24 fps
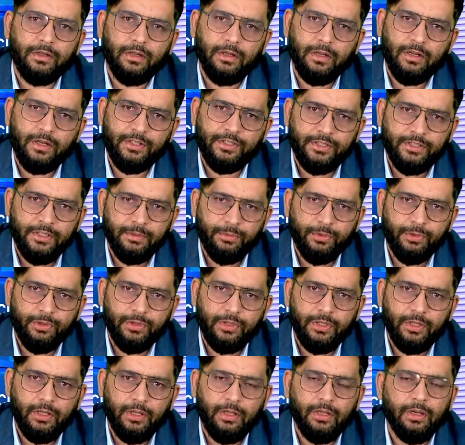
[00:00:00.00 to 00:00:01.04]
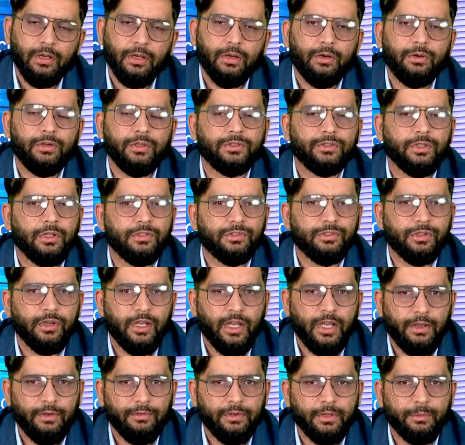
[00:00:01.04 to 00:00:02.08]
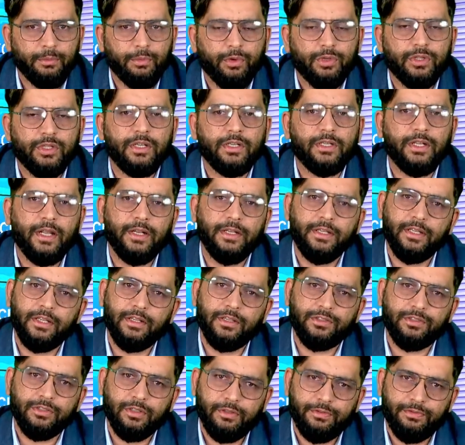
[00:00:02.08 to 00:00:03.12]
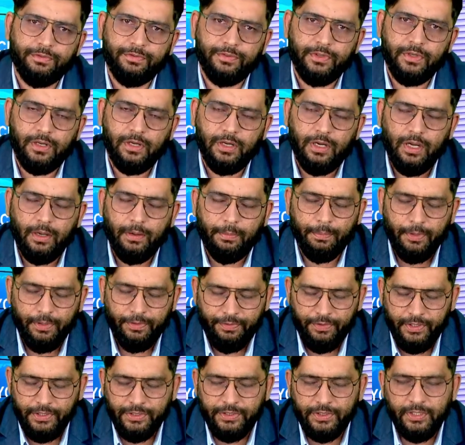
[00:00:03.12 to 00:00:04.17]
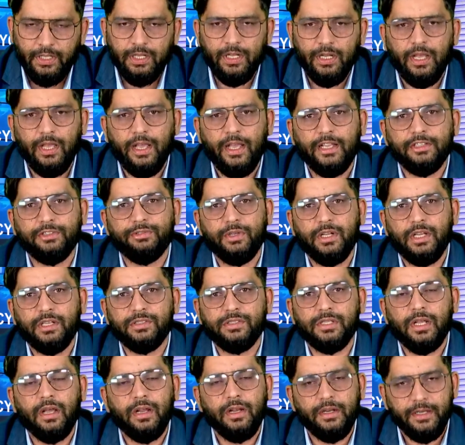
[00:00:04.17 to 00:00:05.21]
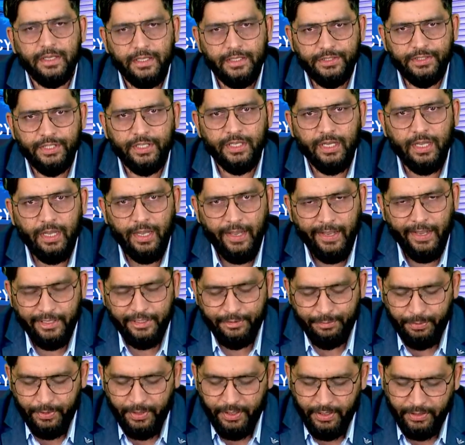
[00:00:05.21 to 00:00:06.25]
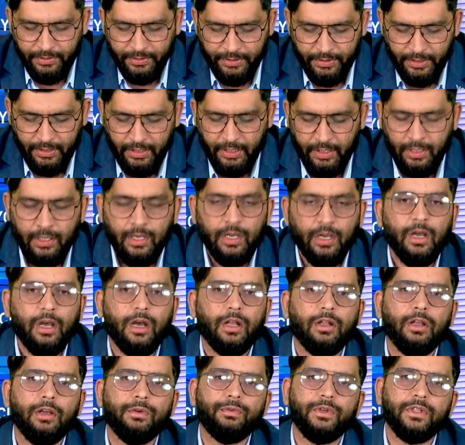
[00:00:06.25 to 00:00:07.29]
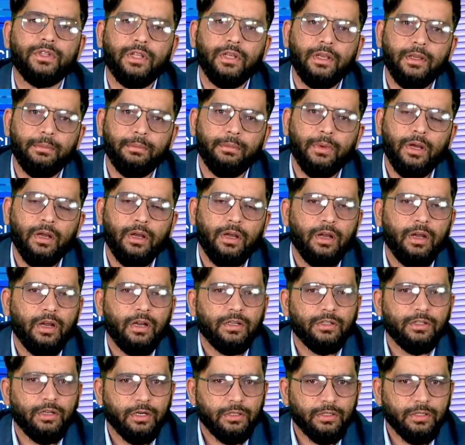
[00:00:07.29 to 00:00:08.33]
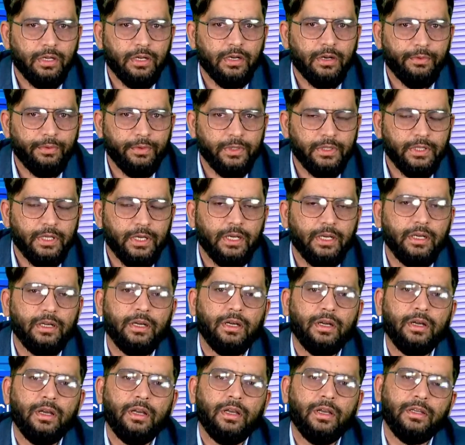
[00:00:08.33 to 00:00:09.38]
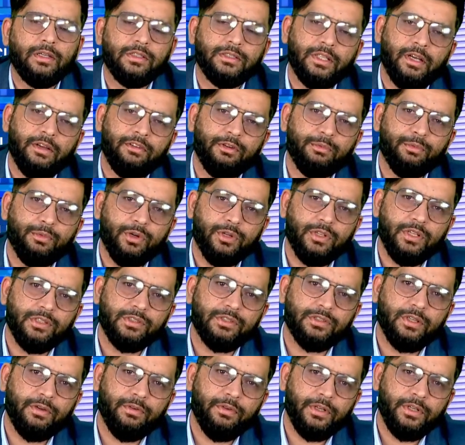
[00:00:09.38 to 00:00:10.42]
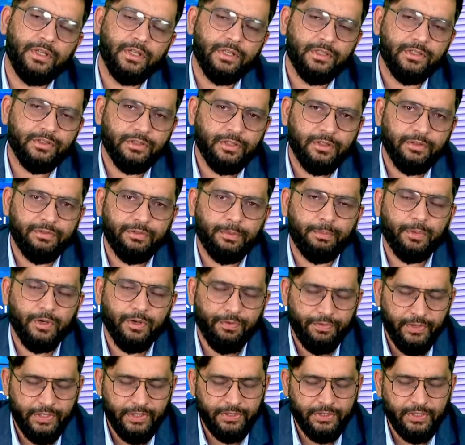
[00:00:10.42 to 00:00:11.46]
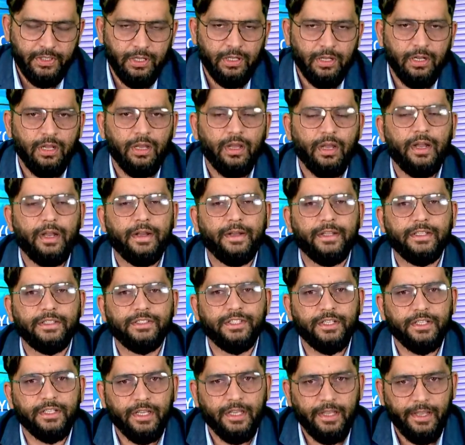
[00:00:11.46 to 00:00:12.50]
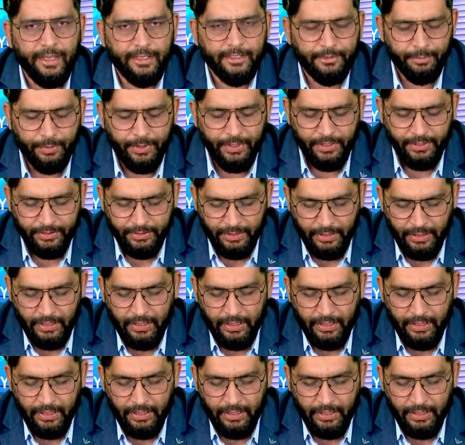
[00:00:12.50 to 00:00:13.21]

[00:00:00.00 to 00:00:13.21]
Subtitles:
Krishnamurthy, who is also having more than 10 years of professional as well as teaching experience. Along with him, Dr. Ravindra, he is having more than 7 years of professional and teaching experience.